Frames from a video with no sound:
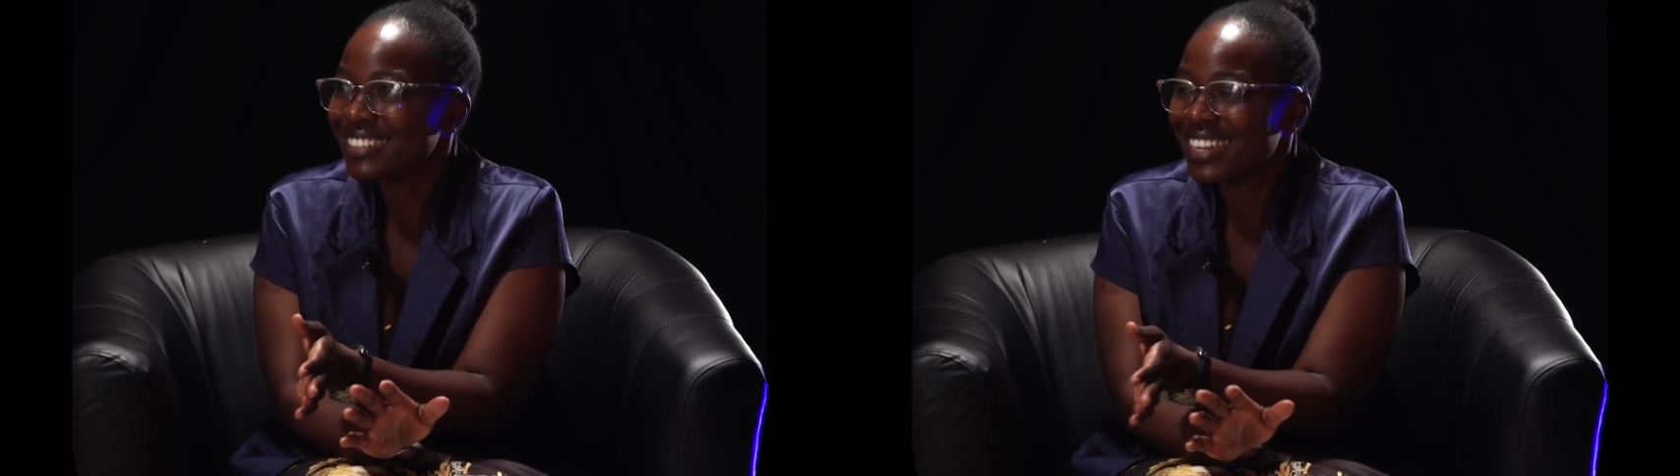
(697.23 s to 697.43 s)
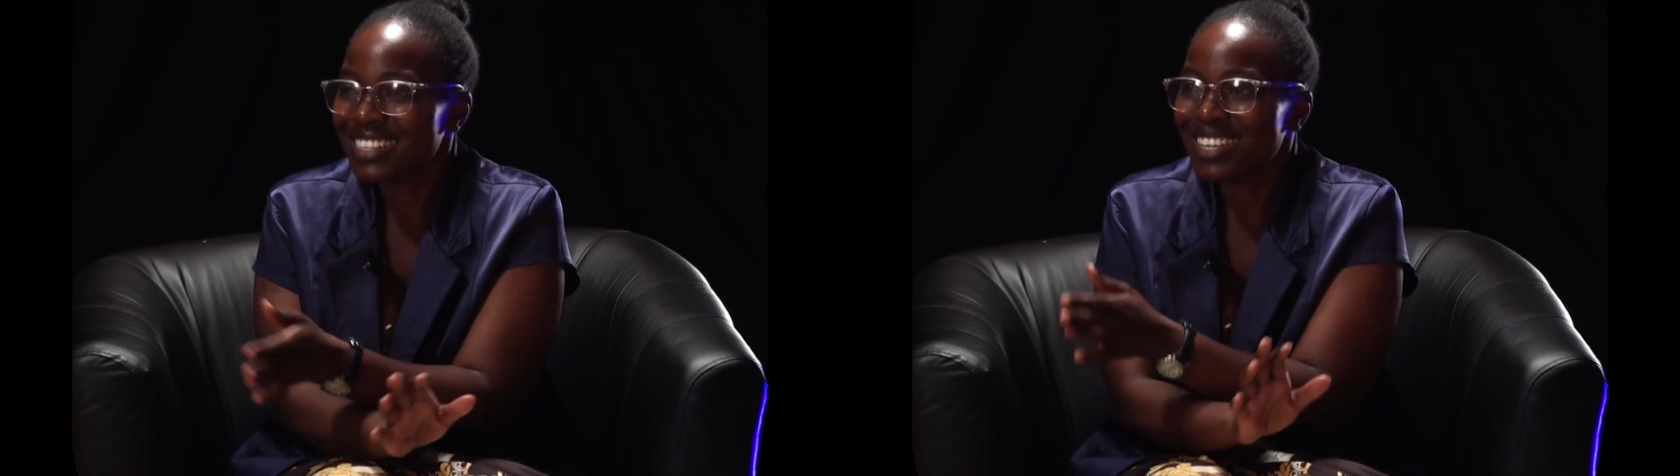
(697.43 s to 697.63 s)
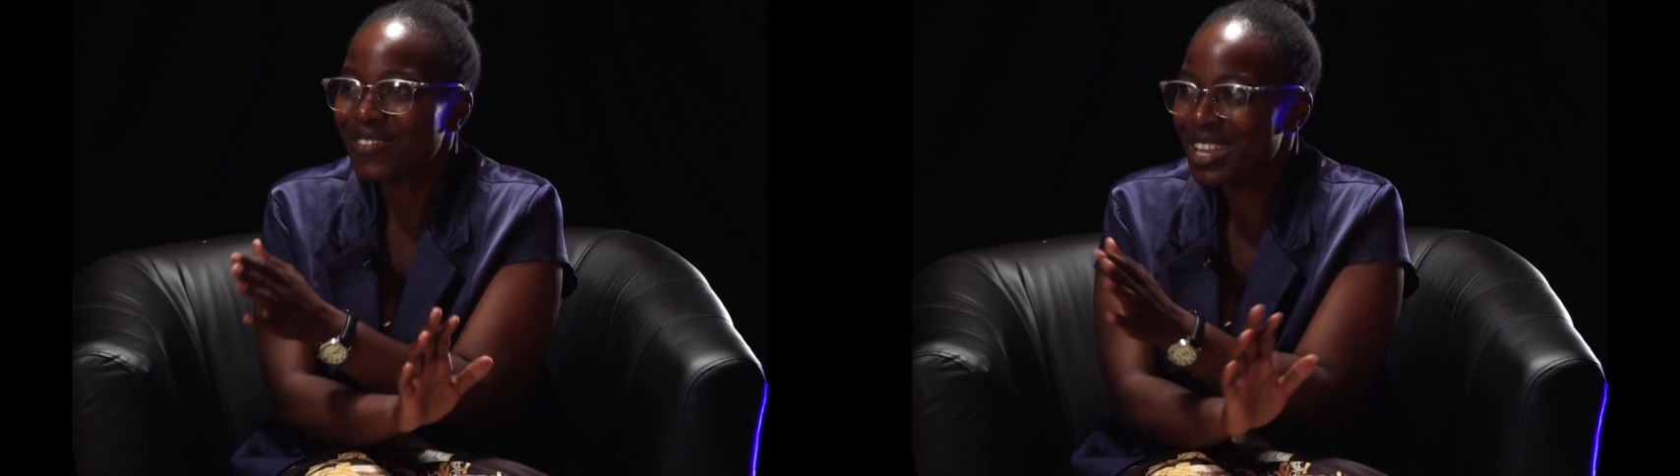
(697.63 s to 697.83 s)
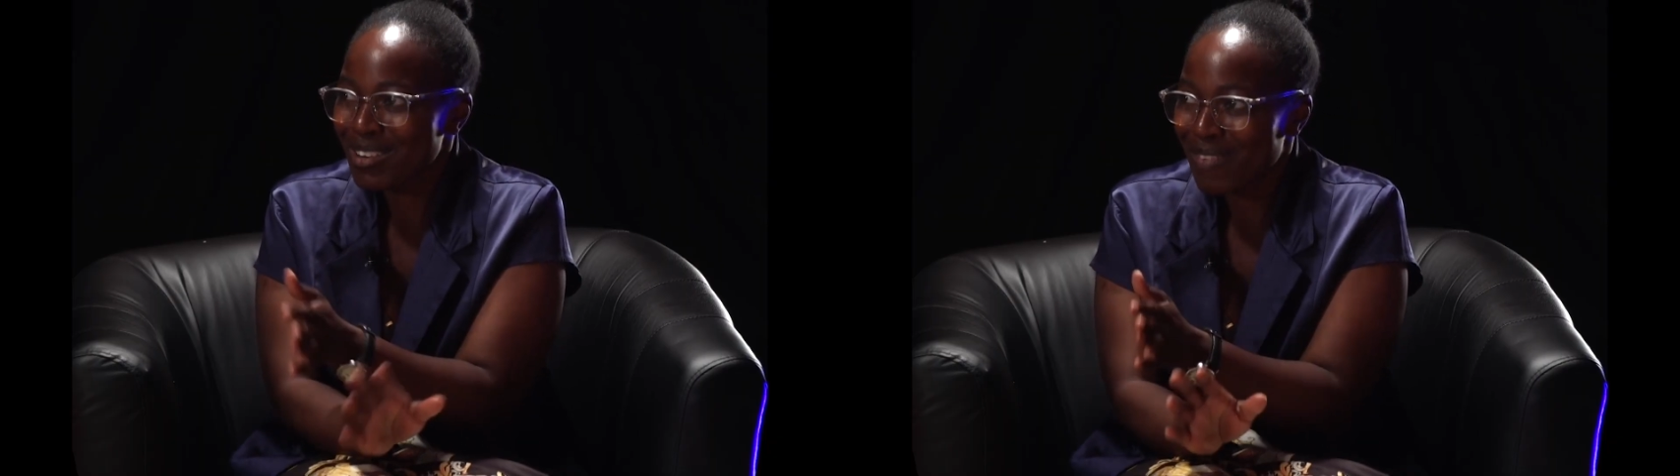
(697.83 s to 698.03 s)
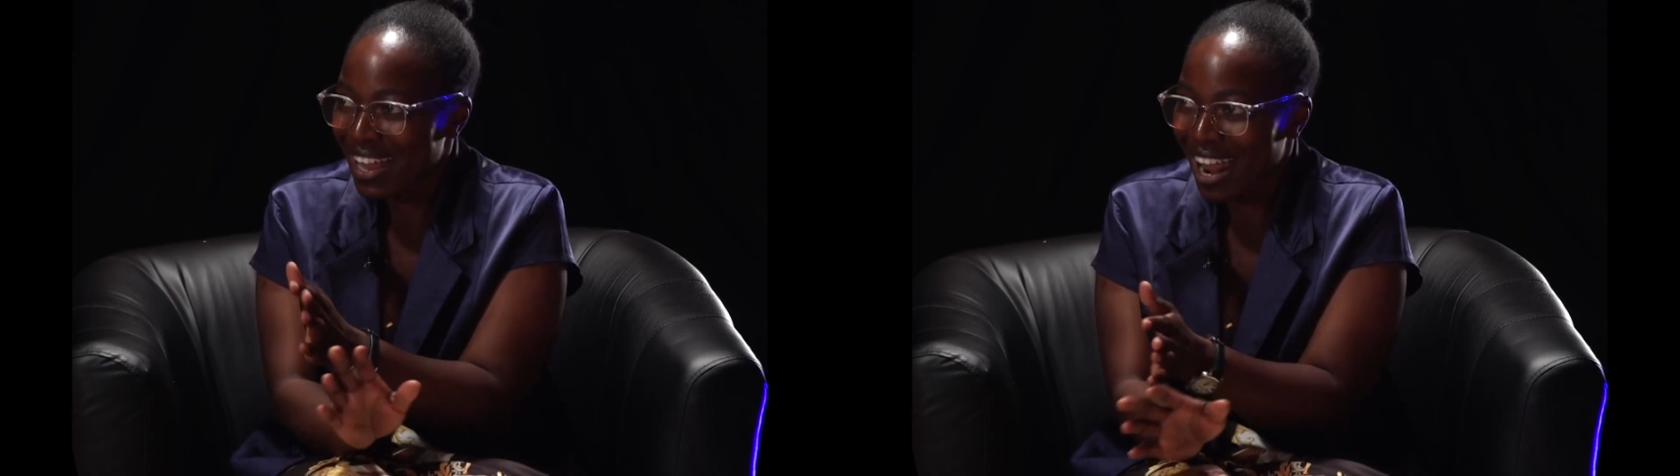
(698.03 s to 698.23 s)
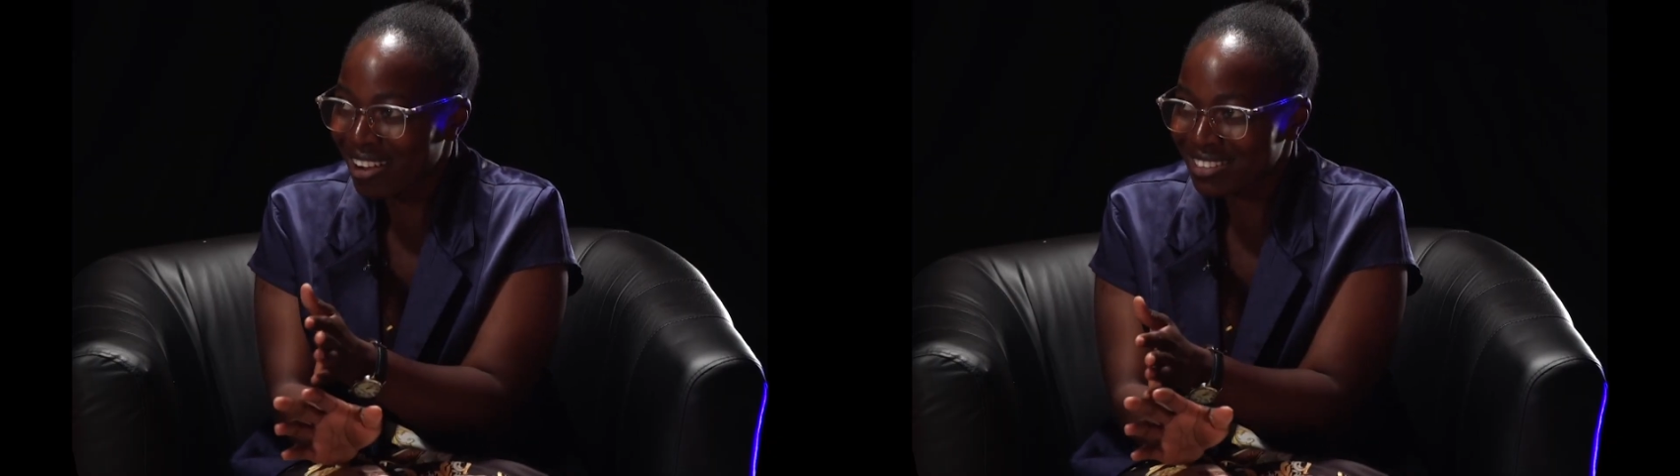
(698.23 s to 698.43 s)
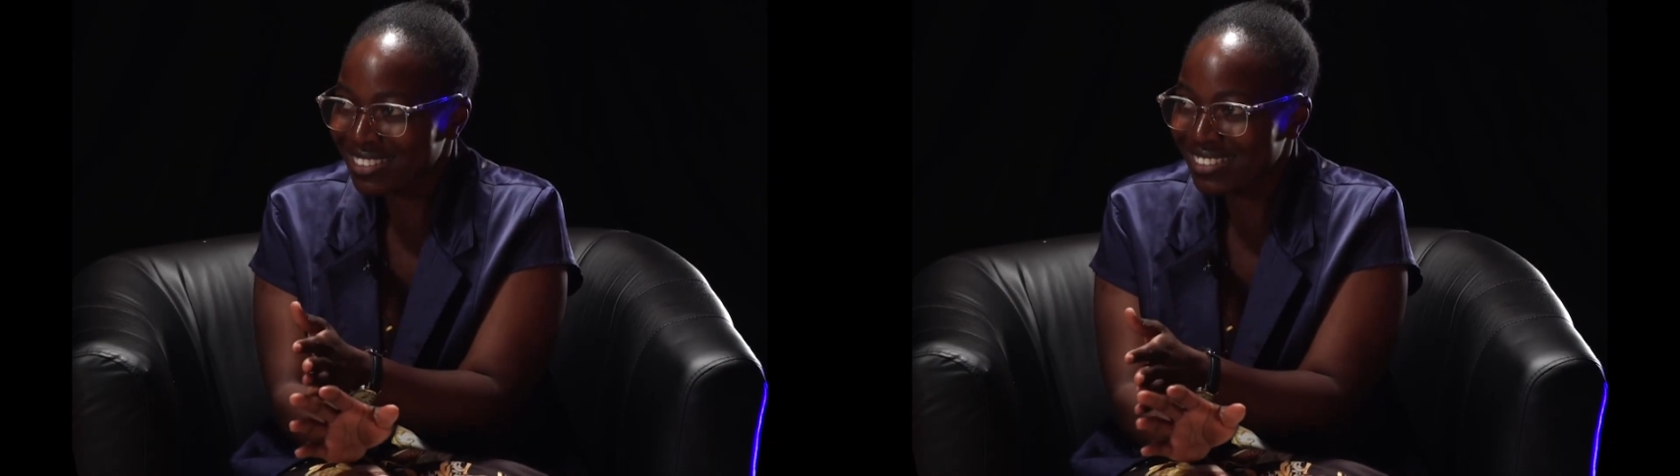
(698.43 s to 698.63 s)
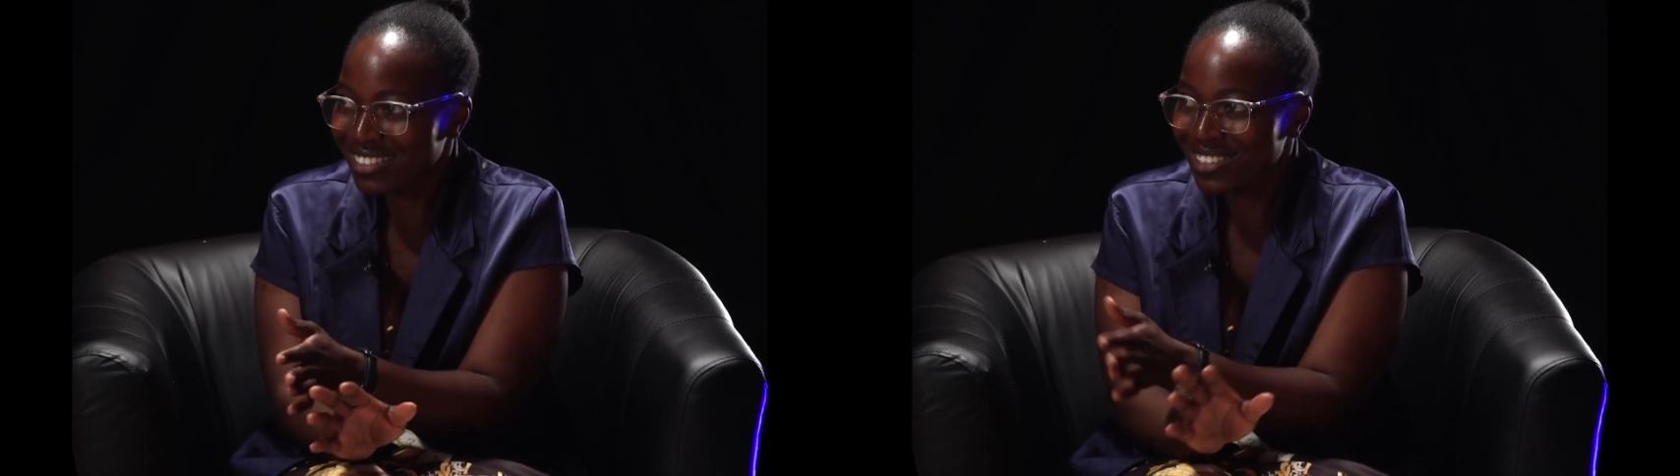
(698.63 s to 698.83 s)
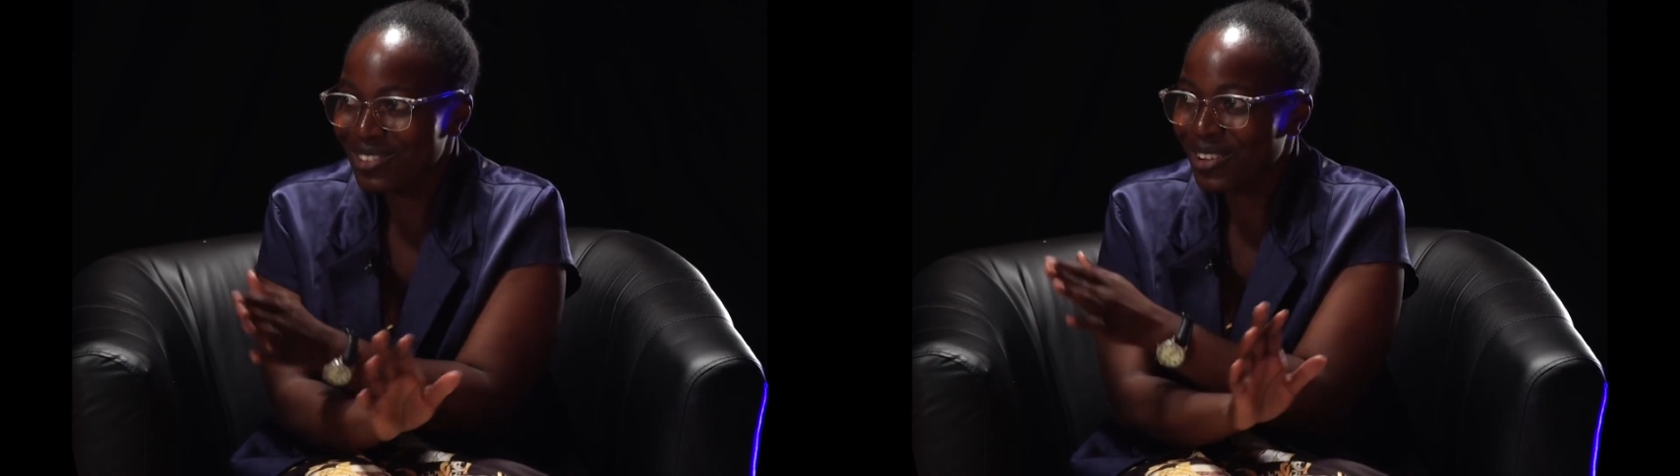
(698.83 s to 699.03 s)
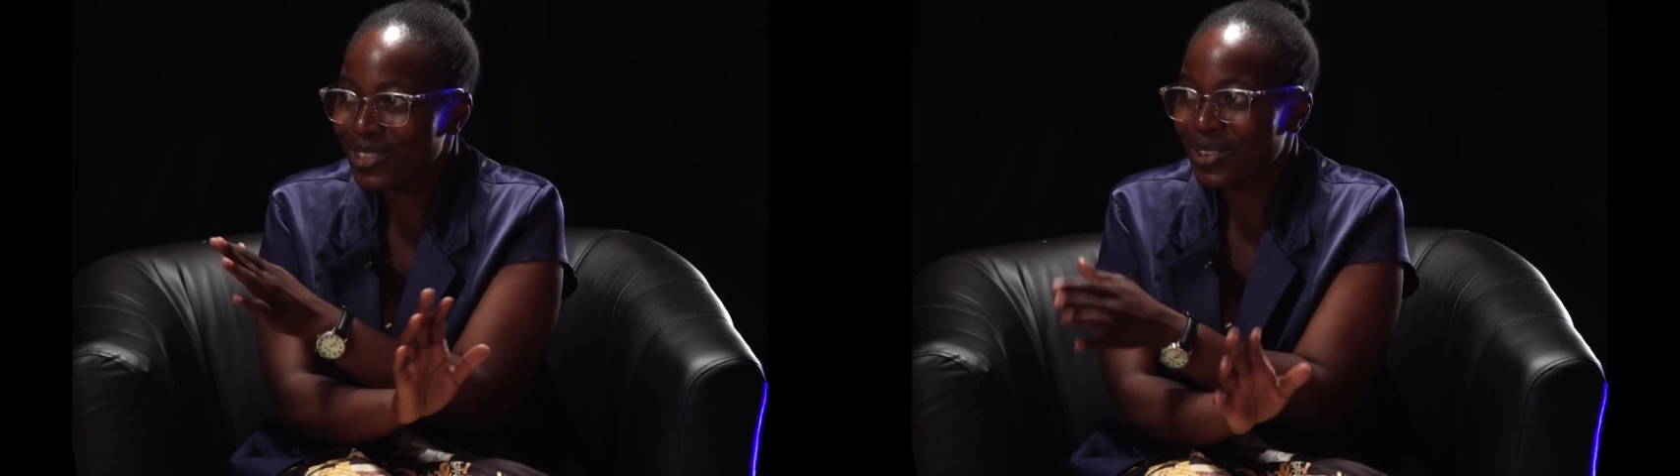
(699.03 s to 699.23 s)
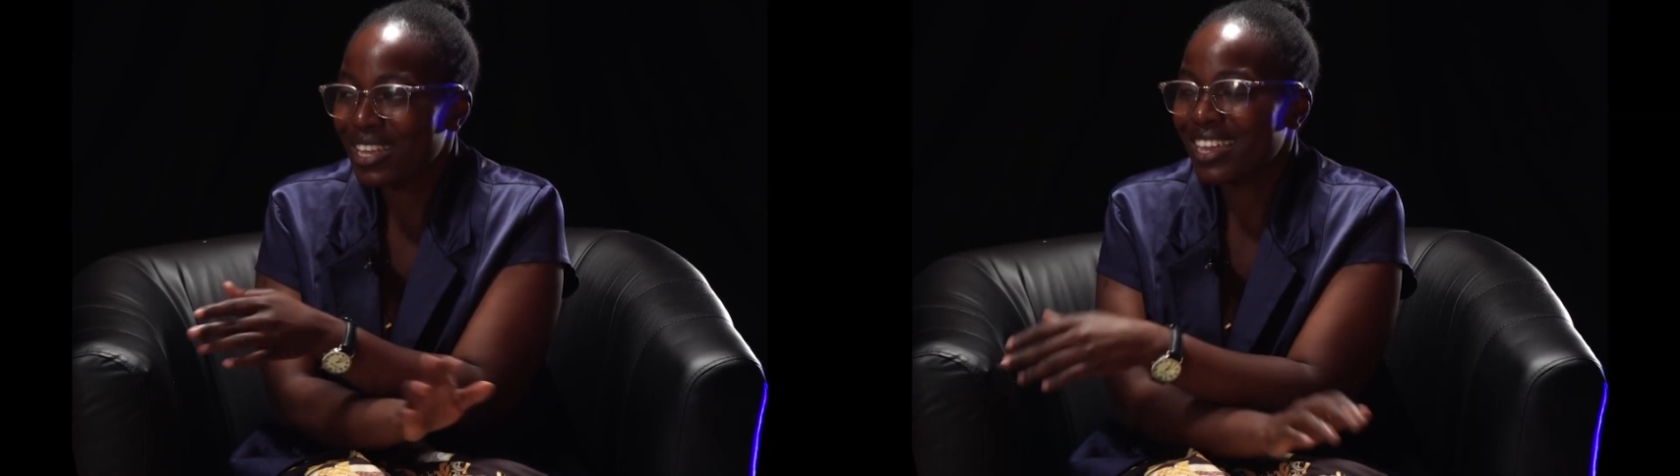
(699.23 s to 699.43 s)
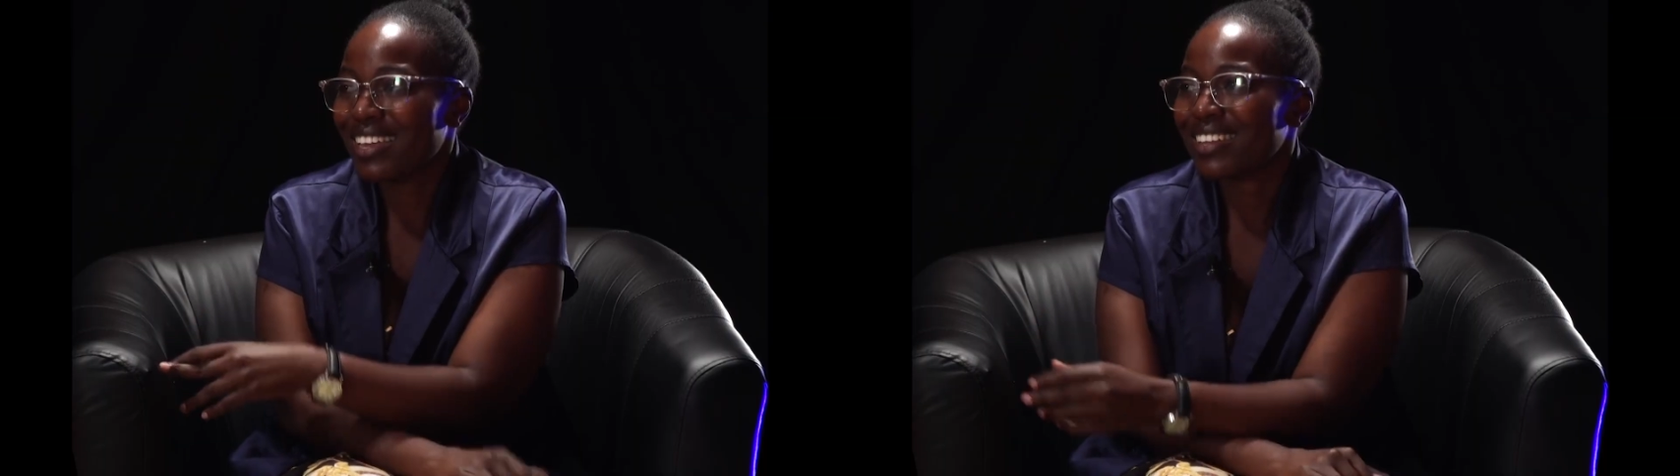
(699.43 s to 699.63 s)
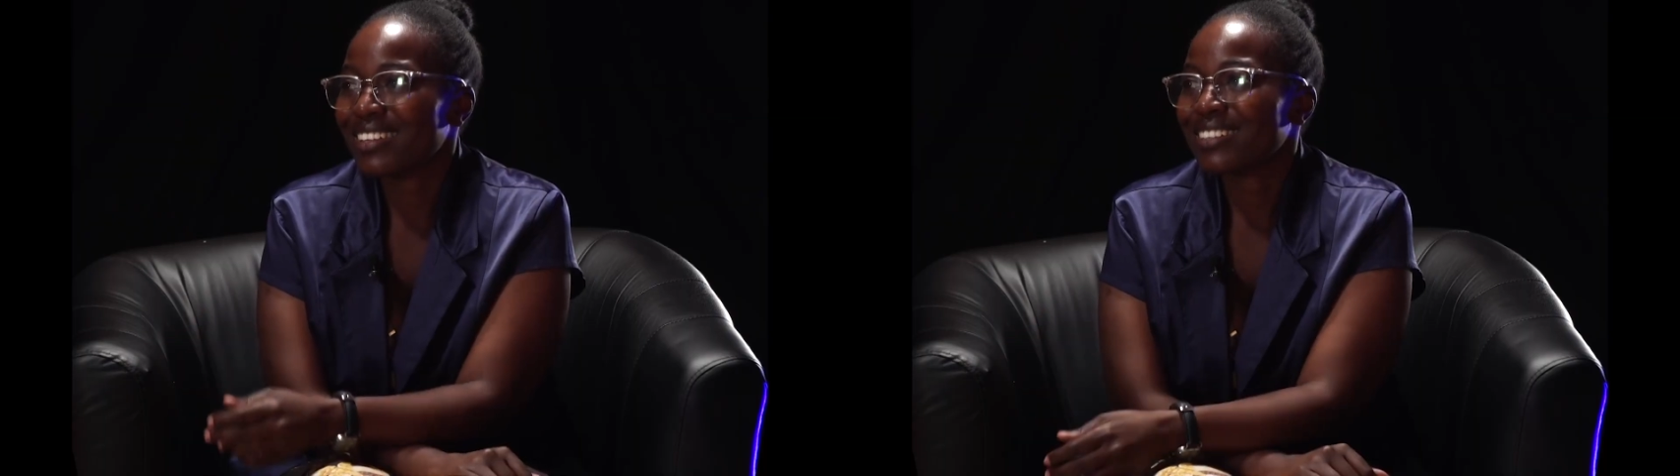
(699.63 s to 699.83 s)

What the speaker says: Just having him around, it was okay.